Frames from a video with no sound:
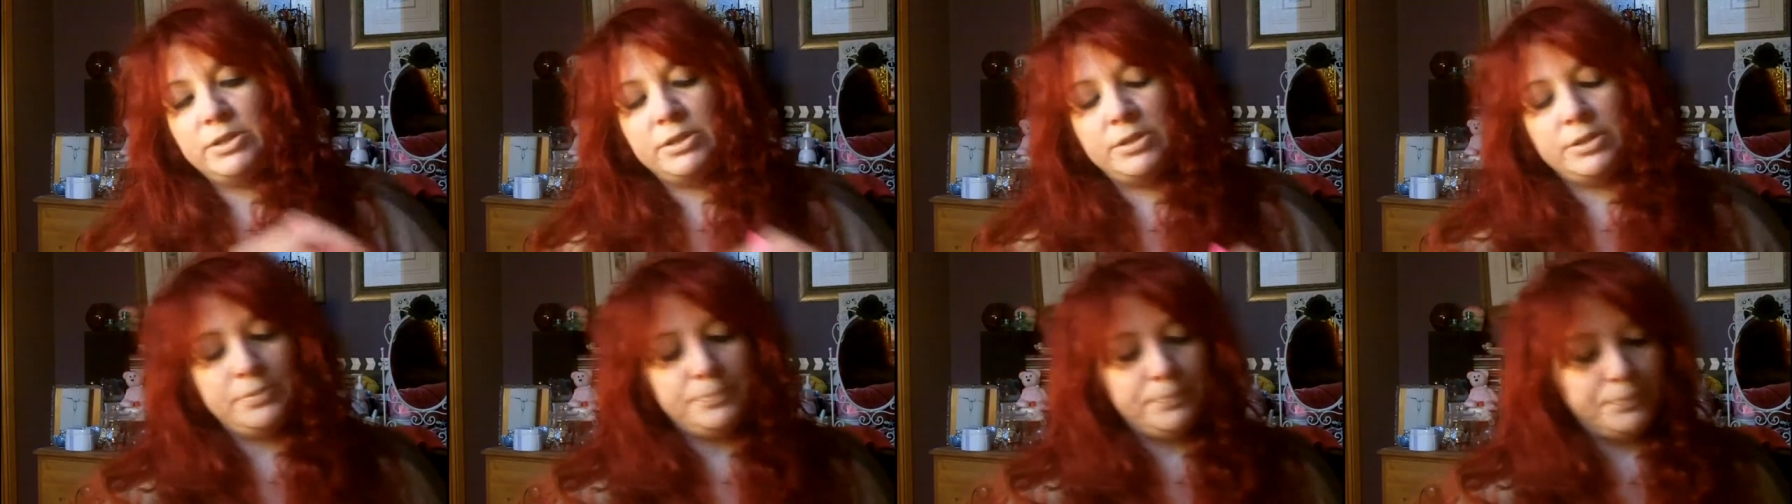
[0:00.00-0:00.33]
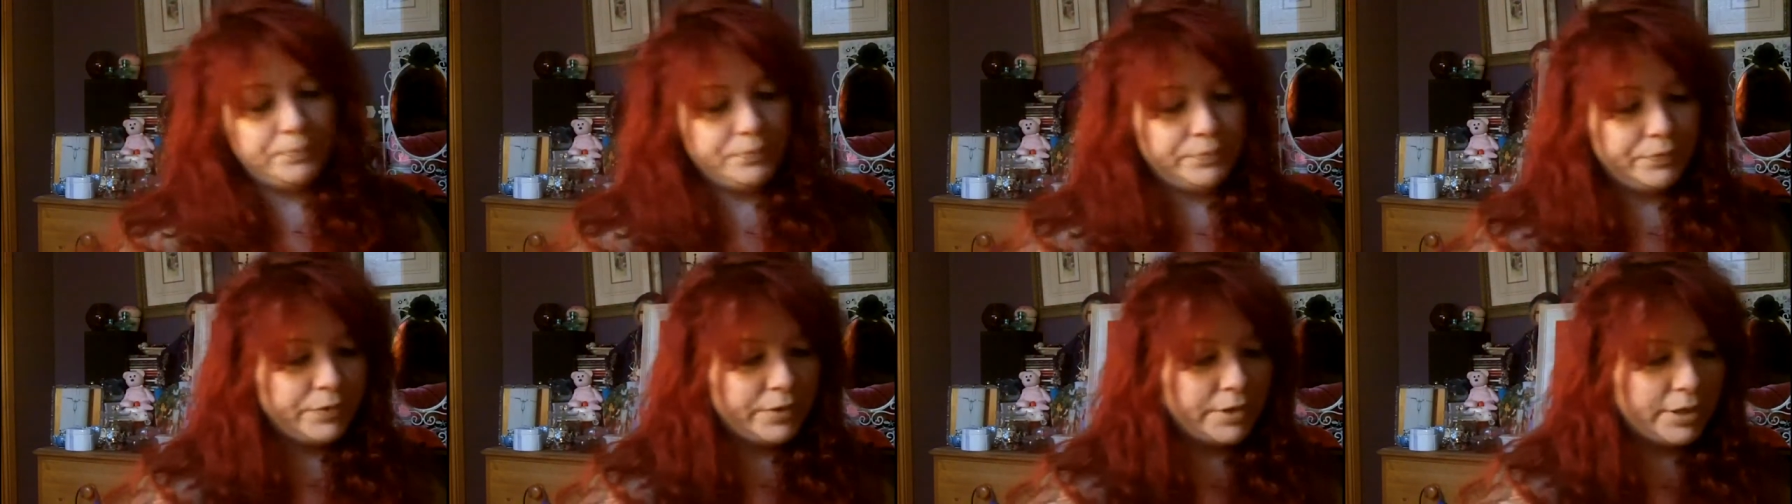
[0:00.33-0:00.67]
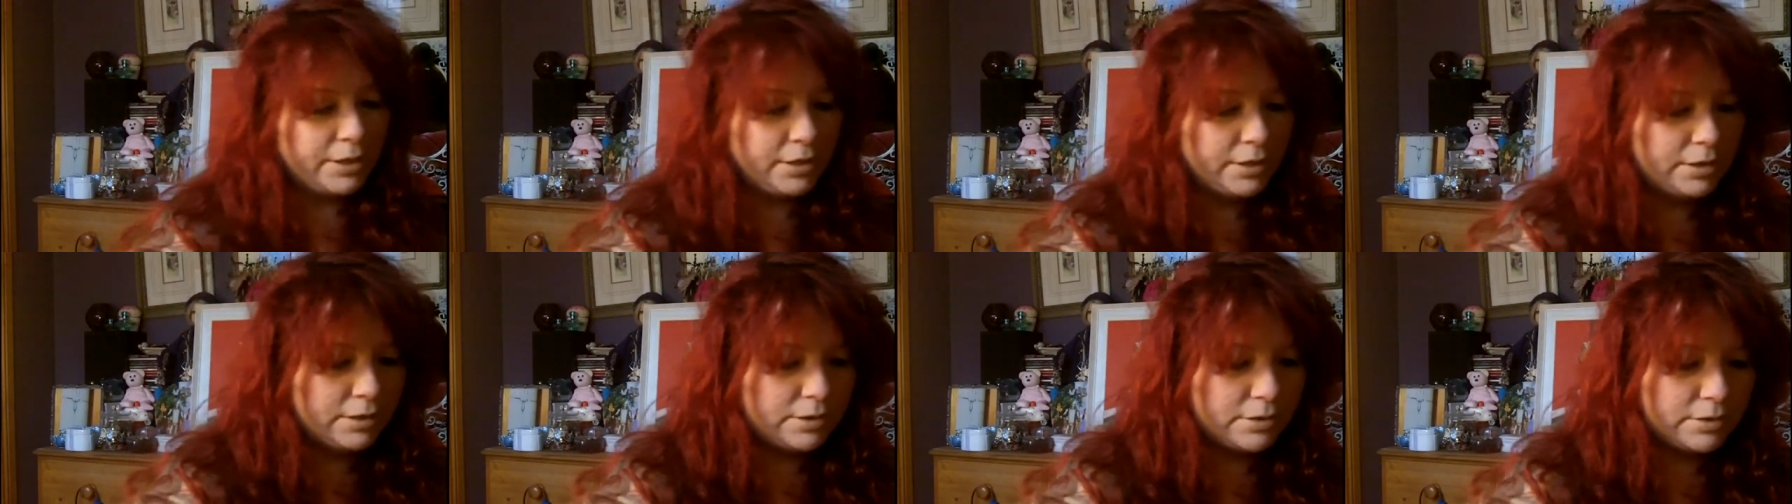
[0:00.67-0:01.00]

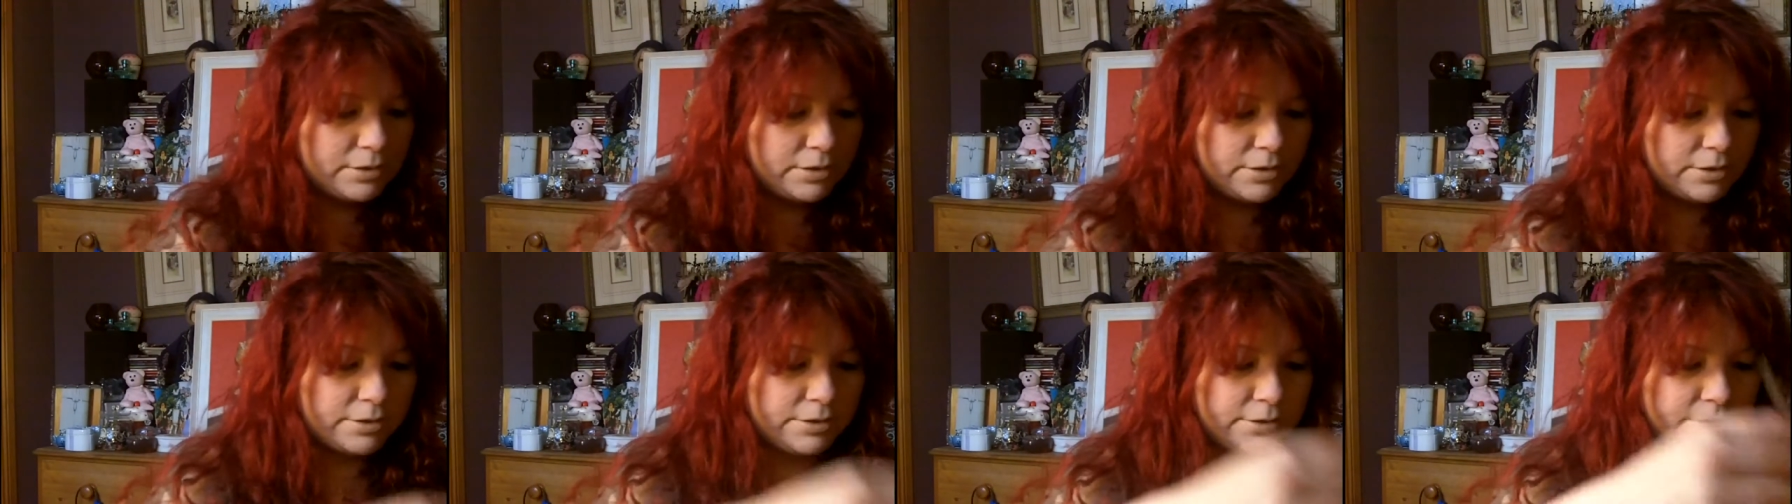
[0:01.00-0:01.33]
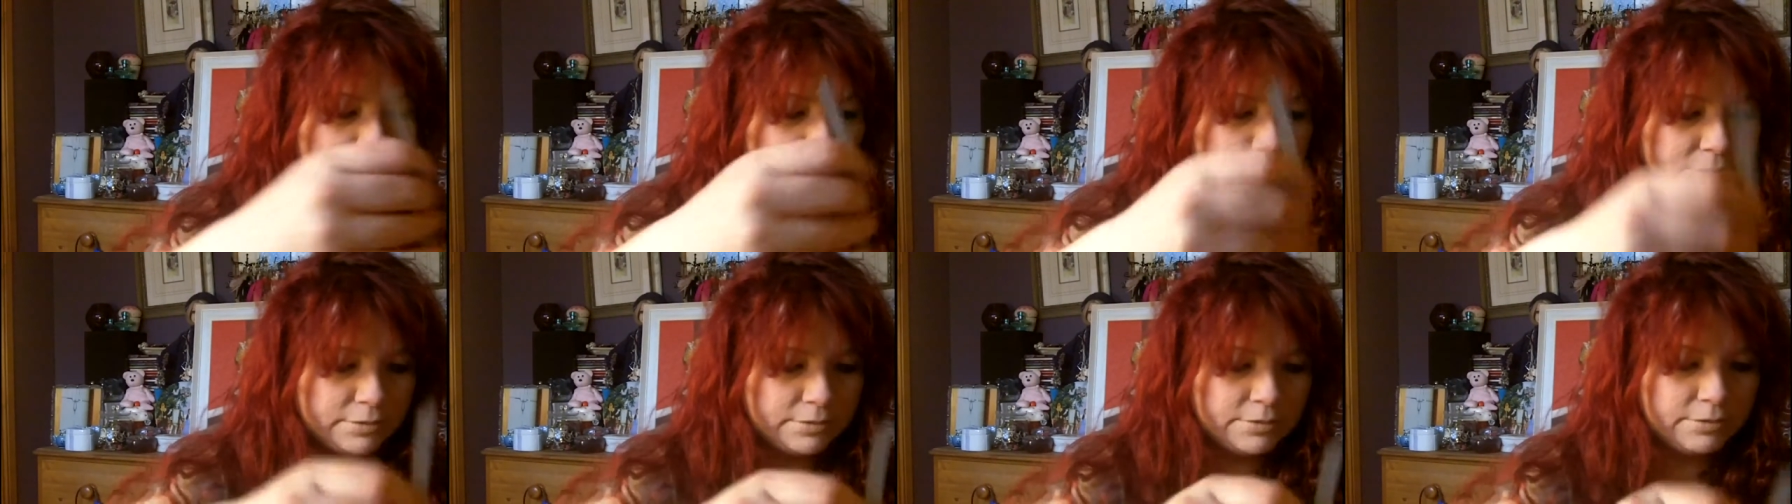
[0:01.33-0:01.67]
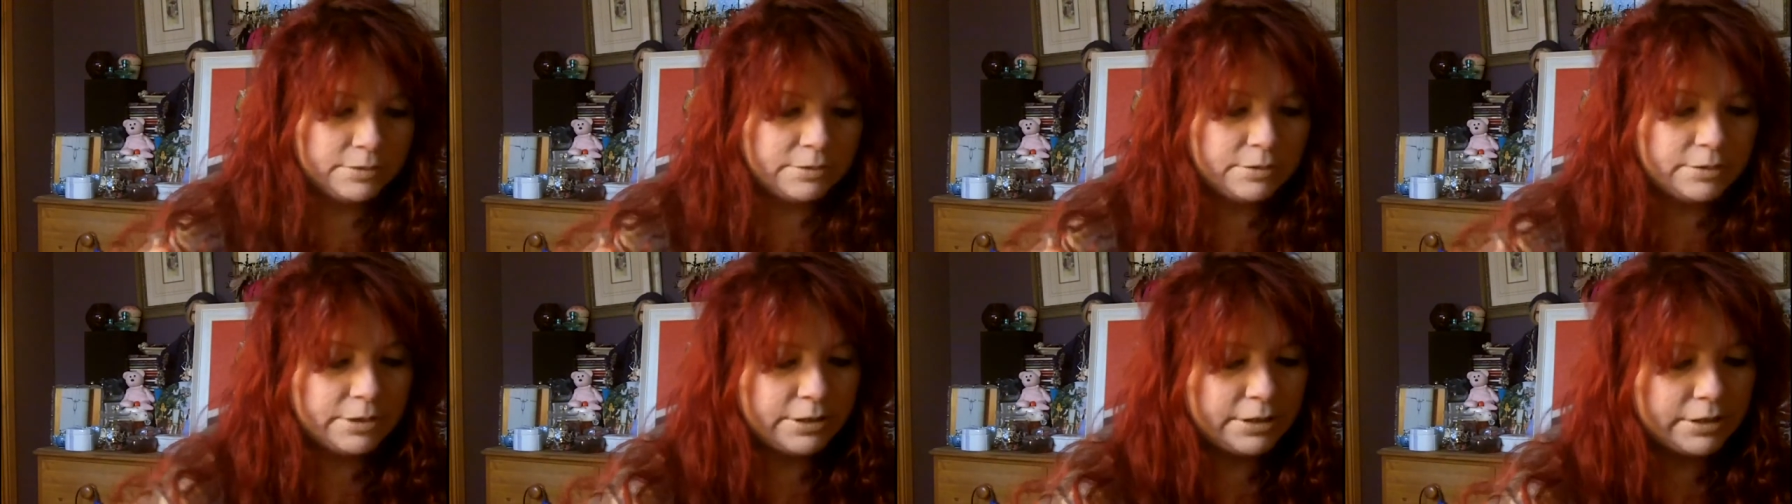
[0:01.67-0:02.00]

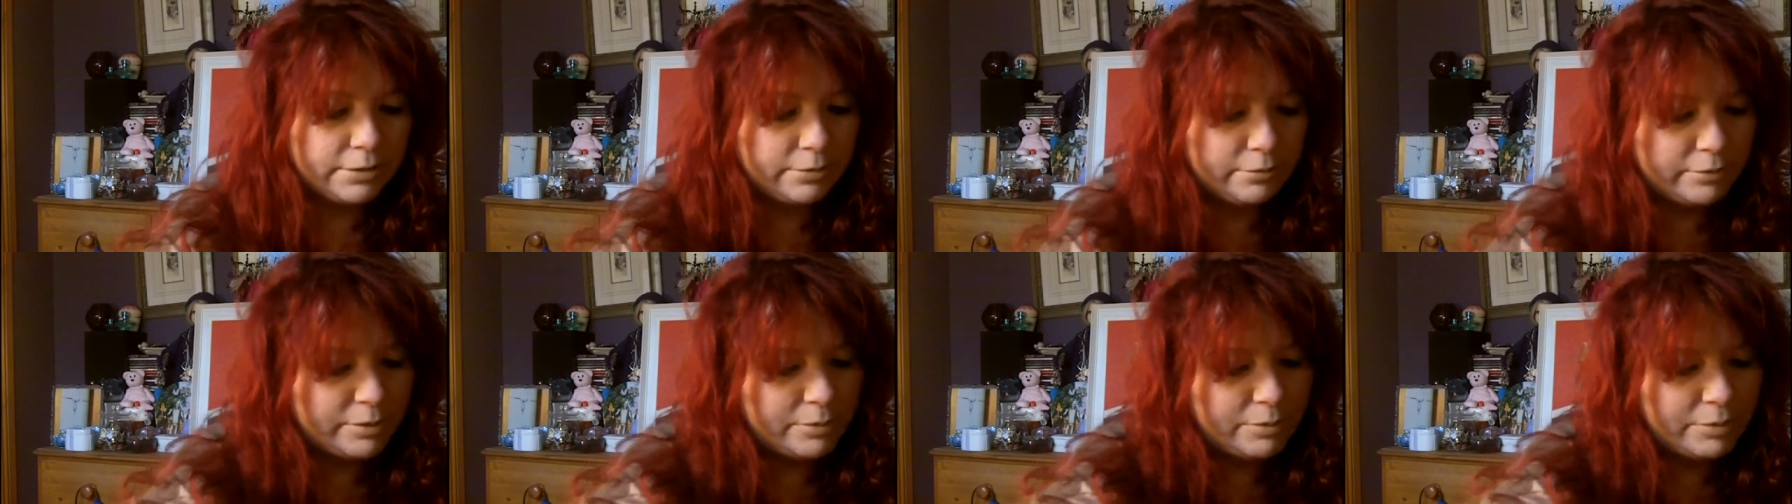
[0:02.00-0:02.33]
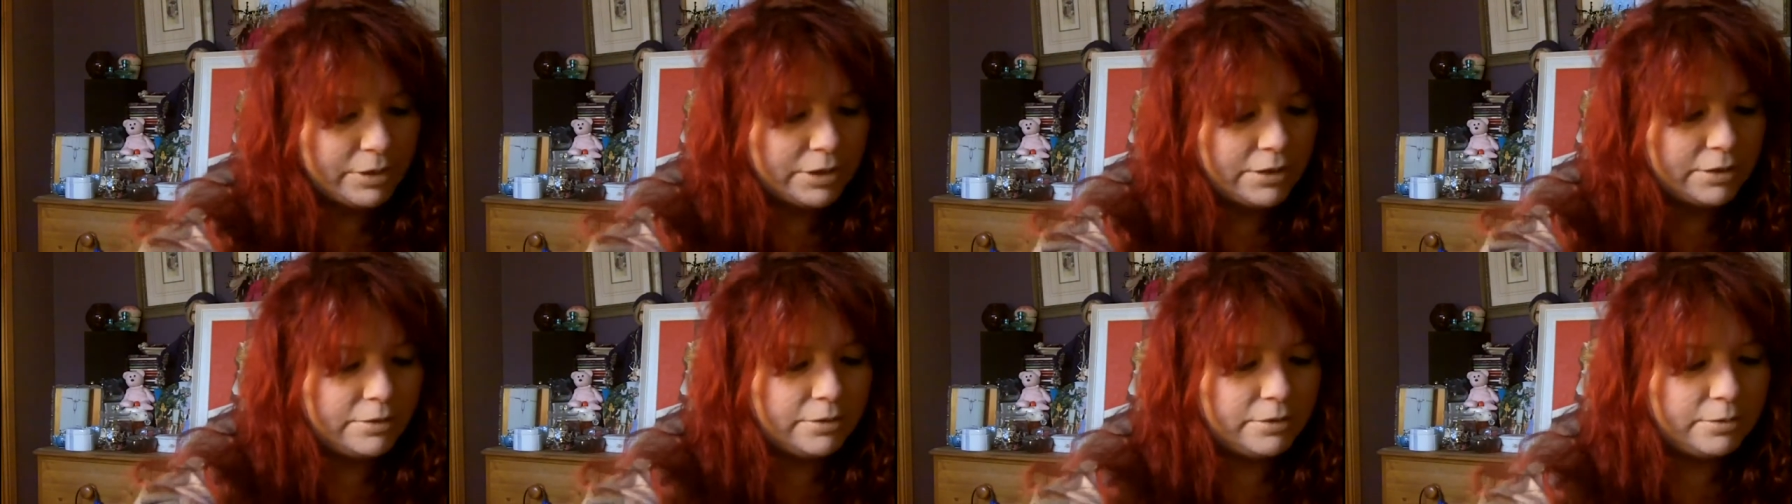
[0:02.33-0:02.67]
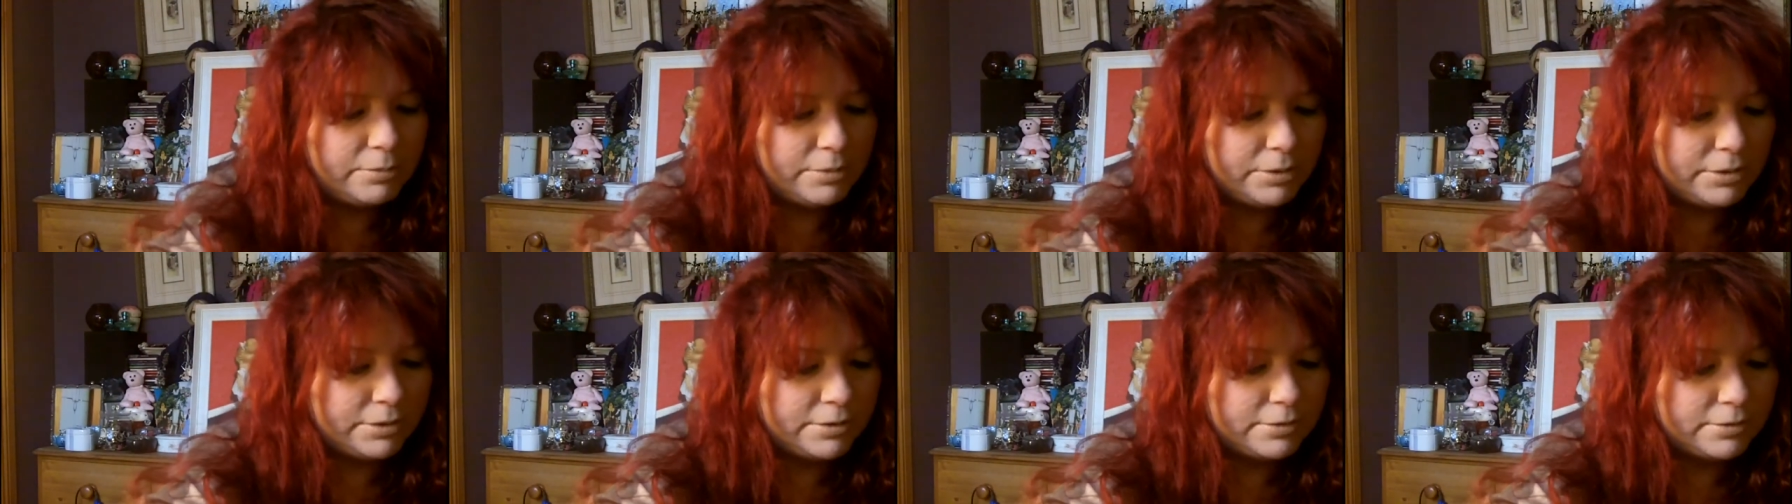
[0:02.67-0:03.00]
So quickly grab that
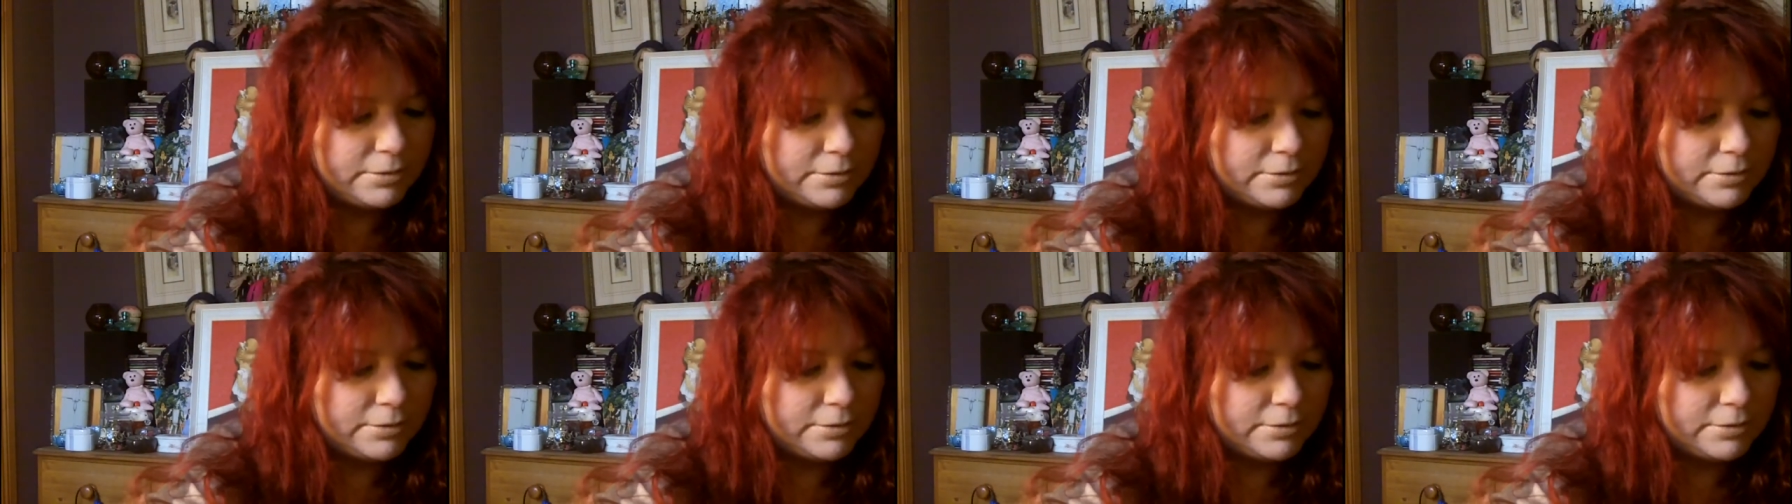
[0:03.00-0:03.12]
open.